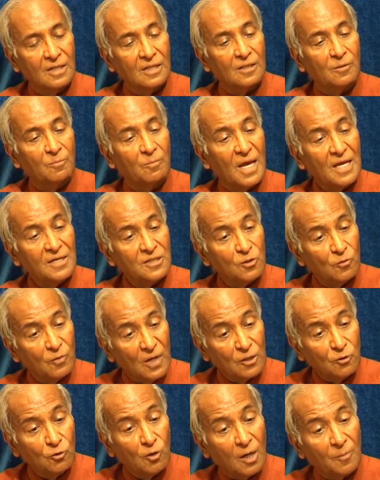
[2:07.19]
the best
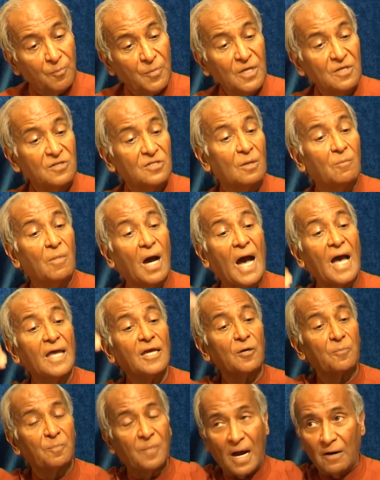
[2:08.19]
way to appease some
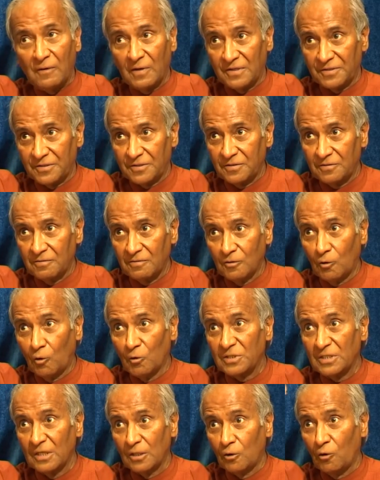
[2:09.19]
higher powers,
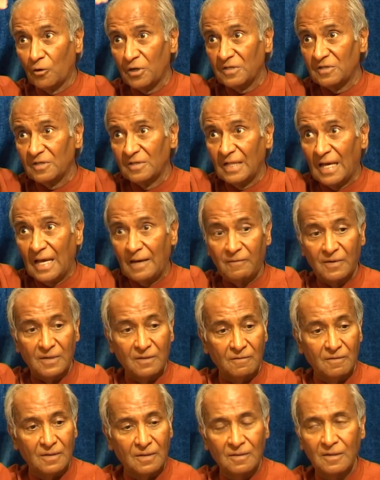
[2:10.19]
gods and goddesses in the
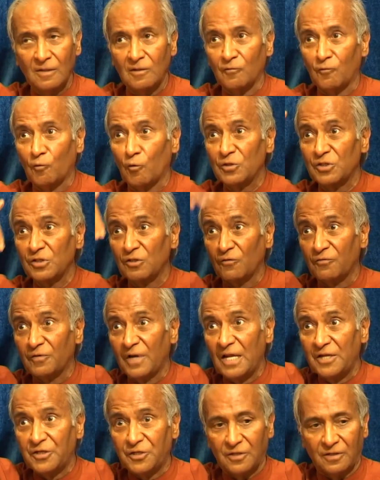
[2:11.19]
heaven, the forces of
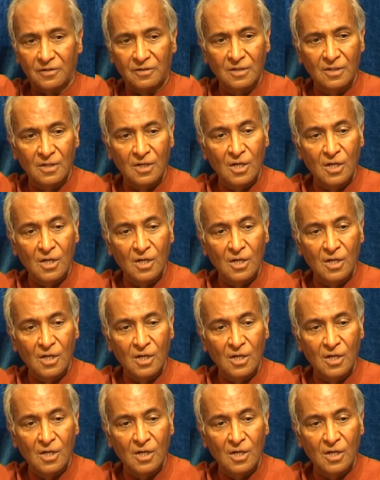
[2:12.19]
nature,